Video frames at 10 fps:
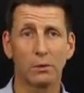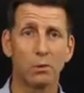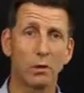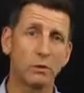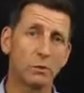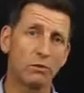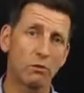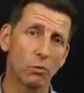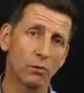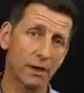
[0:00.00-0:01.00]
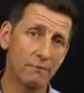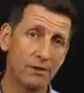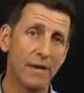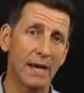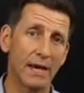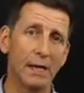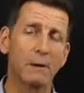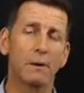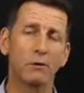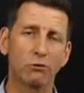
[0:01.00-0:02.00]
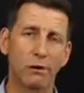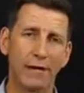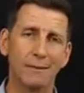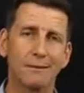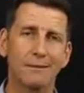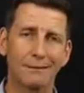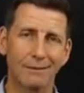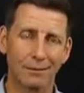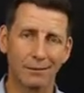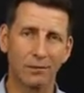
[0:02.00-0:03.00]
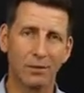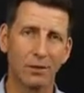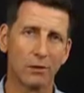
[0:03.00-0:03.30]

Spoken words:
but one which is walked every day by trained and skilled